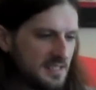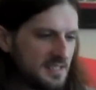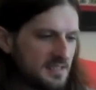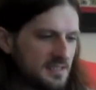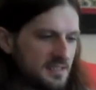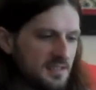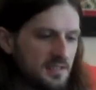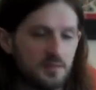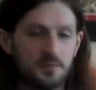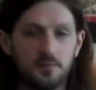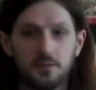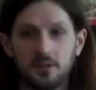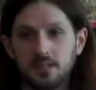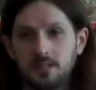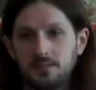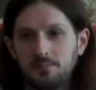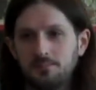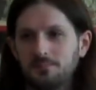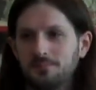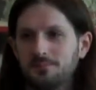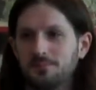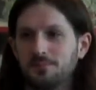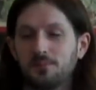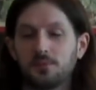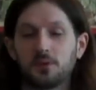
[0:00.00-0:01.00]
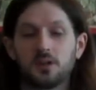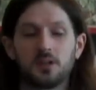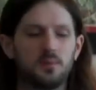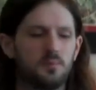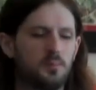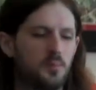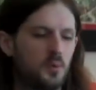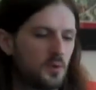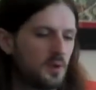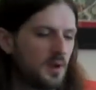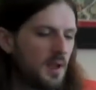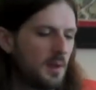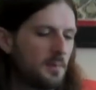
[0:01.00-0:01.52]
So um, we're going
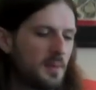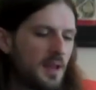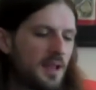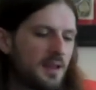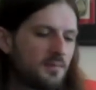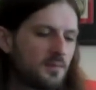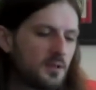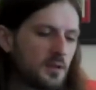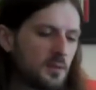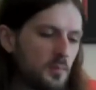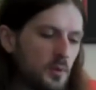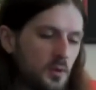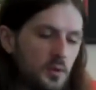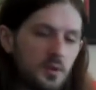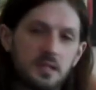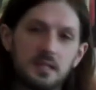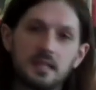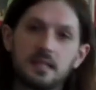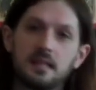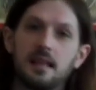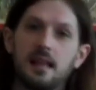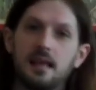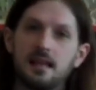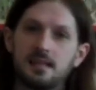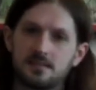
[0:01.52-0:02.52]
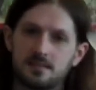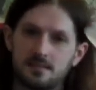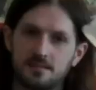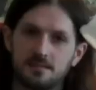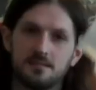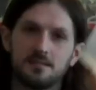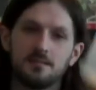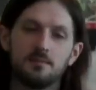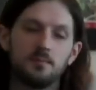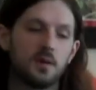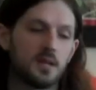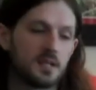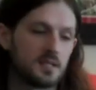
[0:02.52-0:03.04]
to pour, I'm not even going to pour it in the glass.
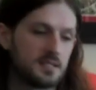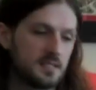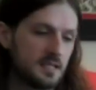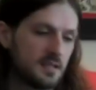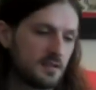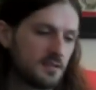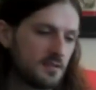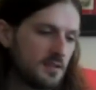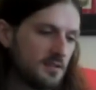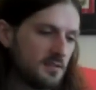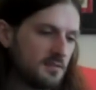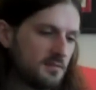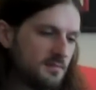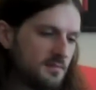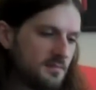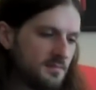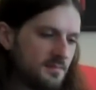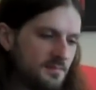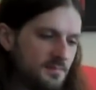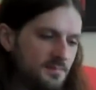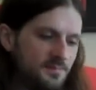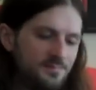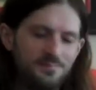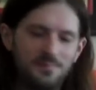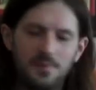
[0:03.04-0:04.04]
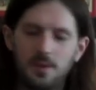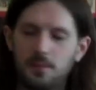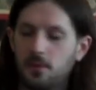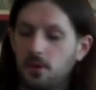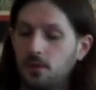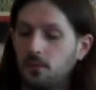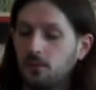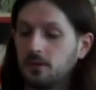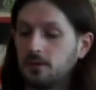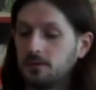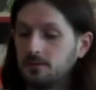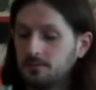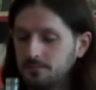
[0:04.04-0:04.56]
The mug's here though. Maybe I
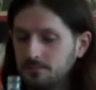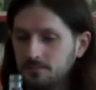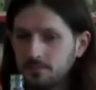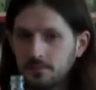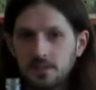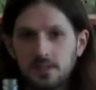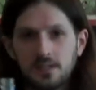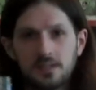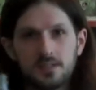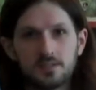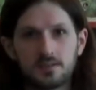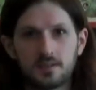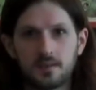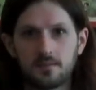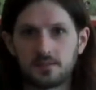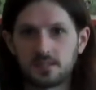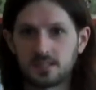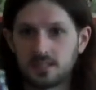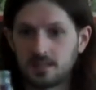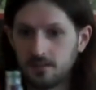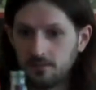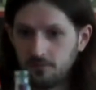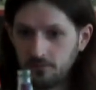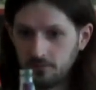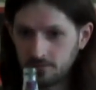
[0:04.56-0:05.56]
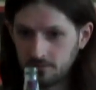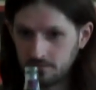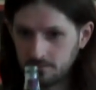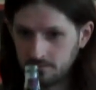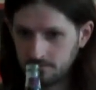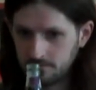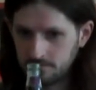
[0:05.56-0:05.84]
will. Let's have a sniff.